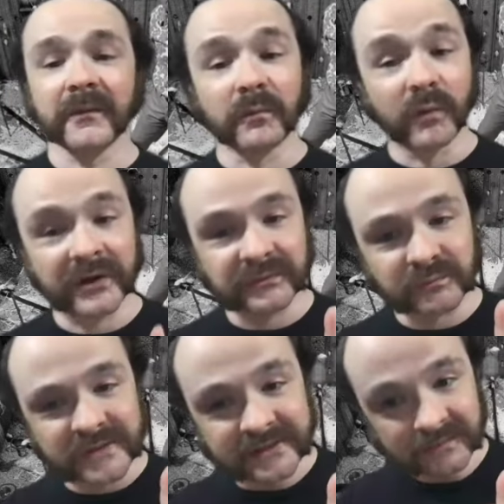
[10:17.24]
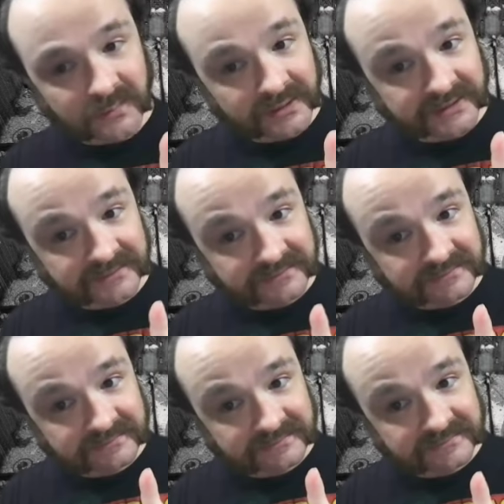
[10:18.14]
One real one?
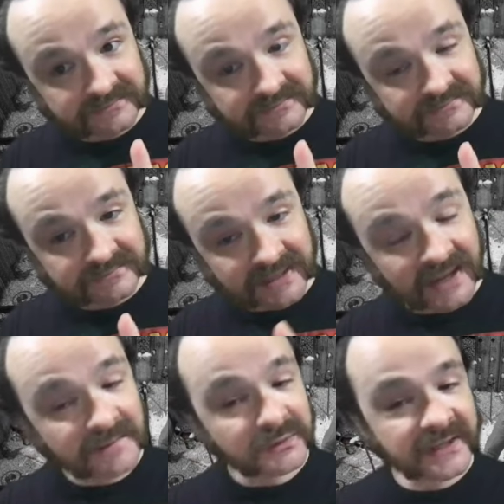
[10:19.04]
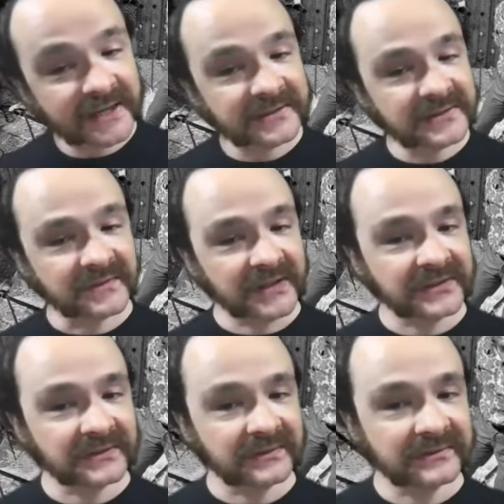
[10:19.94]
Hannibal Lecter's
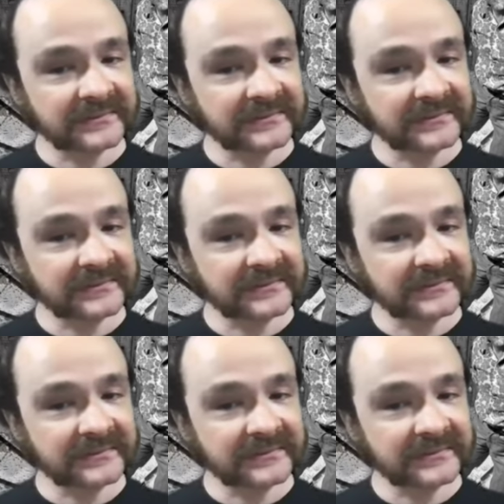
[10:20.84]
fictional.